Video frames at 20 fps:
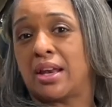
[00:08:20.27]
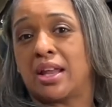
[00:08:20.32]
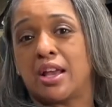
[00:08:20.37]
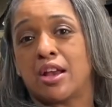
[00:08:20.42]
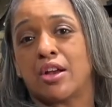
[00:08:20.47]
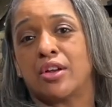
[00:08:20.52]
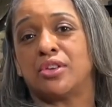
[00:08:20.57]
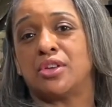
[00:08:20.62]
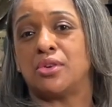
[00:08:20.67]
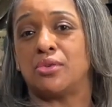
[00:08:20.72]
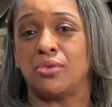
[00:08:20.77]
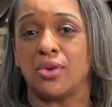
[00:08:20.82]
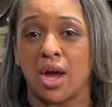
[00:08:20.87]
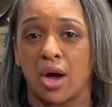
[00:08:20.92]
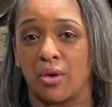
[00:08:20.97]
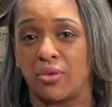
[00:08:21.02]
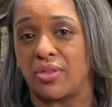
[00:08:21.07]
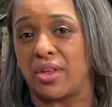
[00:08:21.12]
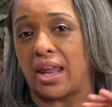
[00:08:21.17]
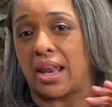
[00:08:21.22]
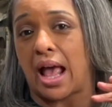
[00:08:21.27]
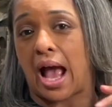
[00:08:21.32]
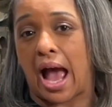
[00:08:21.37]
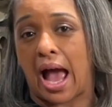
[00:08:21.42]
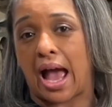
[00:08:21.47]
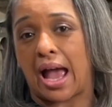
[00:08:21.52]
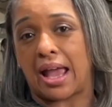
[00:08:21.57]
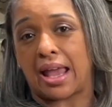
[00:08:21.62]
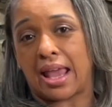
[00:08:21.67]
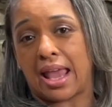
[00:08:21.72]
here, you know that
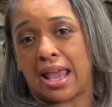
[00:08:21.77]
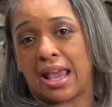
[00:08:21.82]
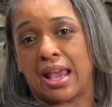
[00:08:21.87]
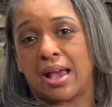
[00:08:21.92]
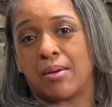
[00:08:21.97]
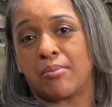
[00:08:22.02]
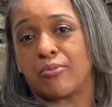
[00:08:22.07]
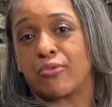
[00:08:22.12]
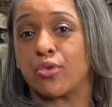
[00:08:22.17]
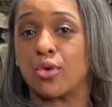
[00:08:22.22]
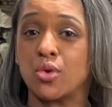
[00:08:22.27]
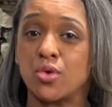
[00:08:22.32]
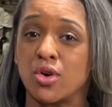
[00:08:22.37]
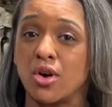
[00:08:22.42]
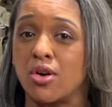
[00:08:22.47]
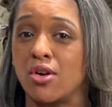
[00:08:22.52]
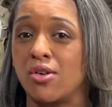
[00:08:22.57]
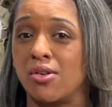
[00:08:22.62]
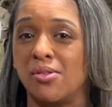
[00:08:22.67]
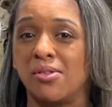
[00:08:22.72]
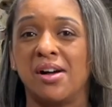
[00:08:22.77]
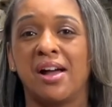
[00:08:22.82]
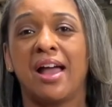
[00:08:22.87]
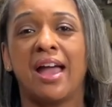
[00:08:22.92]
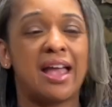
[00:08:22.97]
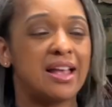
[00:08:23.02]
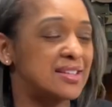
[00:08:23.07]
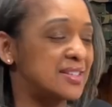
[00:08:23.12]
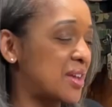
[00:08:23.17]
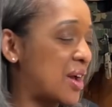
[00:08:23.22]
I am frugal,
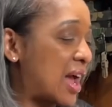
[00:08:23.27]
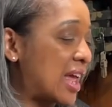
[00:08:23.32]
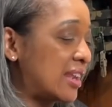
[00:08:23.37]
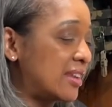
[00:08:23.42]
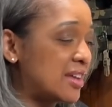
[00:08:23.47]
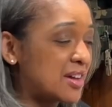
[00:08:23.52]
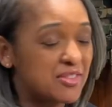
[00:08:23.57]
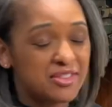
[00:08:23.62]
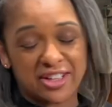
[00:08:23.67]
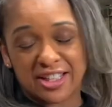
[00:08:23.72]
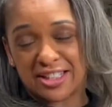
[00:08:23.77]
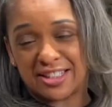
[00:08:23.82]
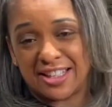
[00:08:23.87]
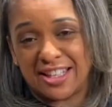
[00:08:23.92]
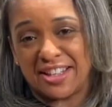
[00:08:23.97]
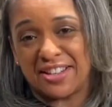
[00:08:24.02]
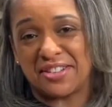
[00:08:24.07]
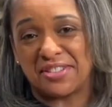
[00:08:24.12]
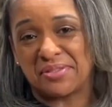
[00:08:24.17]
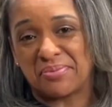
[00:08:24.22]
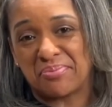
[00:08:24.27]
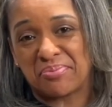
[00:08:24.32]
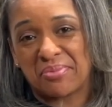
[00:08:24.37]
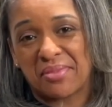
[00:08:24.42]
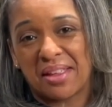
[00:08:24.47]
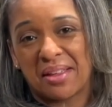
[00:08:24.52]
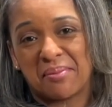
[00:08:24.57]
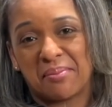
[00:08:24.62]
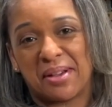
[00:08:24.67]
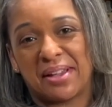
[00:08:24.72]
so I love a good deal.
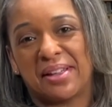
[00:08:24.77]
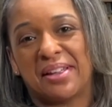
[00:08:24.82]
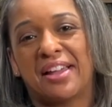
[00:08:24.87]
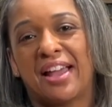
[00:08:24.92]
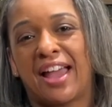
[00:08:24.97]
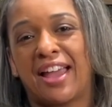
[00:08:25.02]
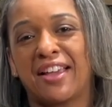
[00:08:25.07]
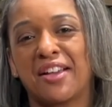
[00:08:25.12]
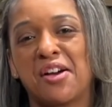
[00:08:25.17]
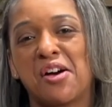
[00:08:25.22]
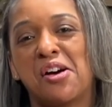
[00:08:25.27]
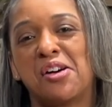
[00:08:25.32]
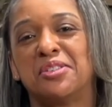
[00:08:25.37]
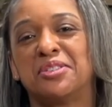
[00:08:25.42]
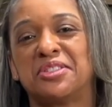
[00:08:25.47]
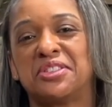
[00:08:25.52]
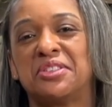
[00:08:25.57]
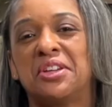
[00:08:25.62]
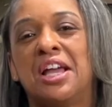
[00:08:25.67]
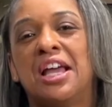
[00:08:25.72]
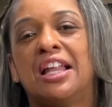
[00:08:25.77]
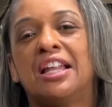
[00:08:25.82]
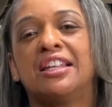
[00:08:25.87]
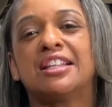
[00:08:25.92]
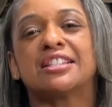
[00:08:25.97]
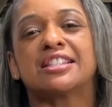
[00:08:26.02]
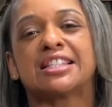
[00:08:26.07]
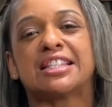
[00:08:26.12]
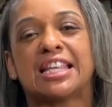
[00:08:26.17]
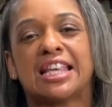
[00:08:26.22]
But I ain't gonna hold you.
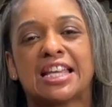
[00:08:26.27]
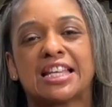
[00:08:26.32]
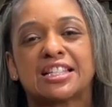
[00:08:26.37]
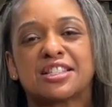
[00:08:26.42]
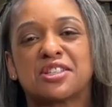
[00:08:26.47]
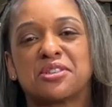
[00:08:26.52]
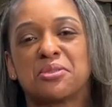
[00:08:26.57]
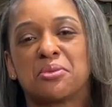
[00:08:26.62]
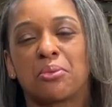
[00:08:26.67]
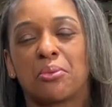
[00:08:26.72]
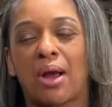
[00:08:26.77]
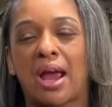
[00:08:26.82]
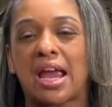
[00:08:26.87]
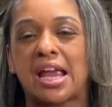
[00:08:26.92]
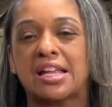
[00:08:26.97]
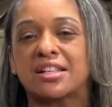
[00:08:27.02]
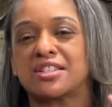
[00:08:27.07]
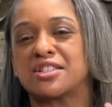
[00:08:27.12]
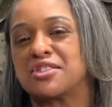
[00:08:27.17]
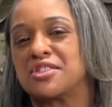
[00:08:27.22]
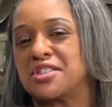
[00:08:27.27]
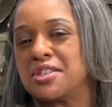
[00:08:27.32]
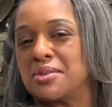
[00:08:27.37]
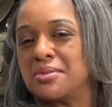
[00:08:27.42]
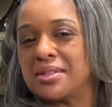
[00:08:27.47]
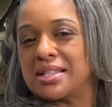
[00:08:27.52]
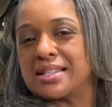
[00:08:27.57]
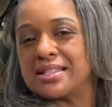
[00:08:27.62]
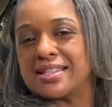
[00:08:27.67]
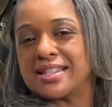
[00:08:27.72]
Let's get to the range and shoot
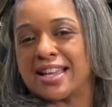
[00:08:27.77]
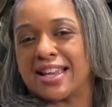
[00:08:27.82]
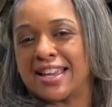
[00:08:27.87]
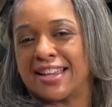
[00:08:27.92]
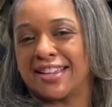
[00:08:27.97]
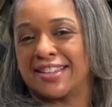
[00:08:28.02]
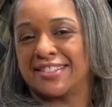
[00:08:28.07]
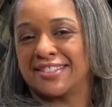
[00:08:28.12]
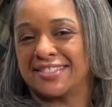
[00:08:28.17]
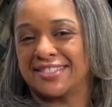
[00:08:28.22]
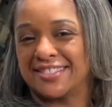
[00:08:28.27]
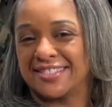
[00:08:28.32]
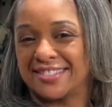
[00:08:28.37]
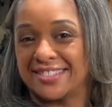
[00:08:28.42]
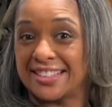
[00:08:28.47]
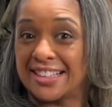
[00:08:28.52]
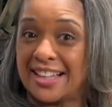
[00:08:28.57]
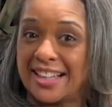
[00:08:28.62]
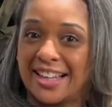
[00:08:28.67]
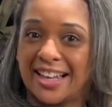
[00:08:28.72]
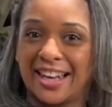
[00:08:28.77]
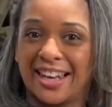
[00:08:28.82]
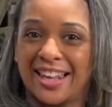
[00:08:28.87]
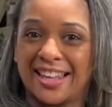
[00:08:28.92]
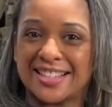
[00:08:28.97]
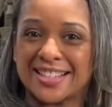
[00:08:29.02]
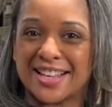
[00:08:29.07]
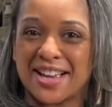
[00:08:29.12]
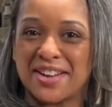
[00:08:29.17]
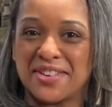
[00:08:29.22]
this thing.
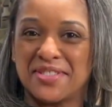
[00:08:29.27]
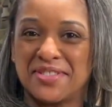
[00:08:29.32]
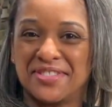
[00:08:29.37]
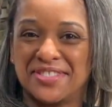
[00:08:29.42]
Let's go.